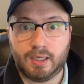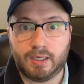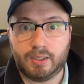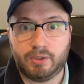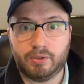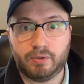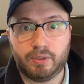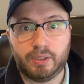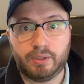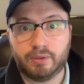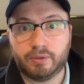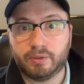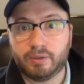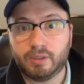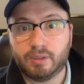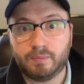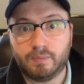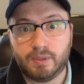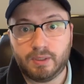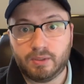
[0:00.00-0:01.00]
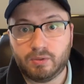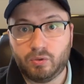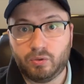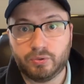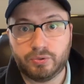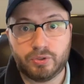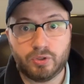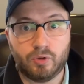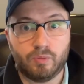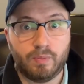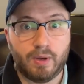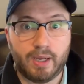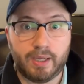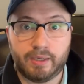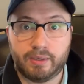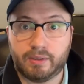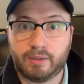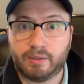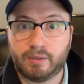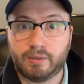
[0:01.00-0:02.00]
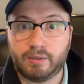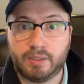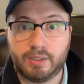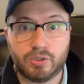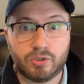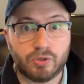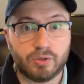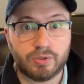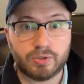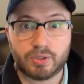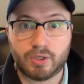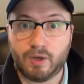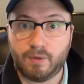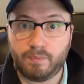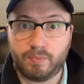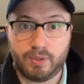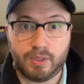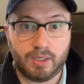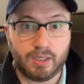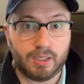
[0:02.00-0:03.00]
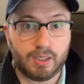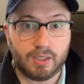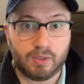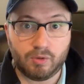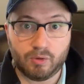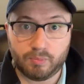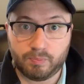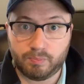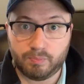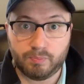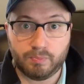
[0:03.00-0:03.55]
you're either going to be told so by your insurance company, your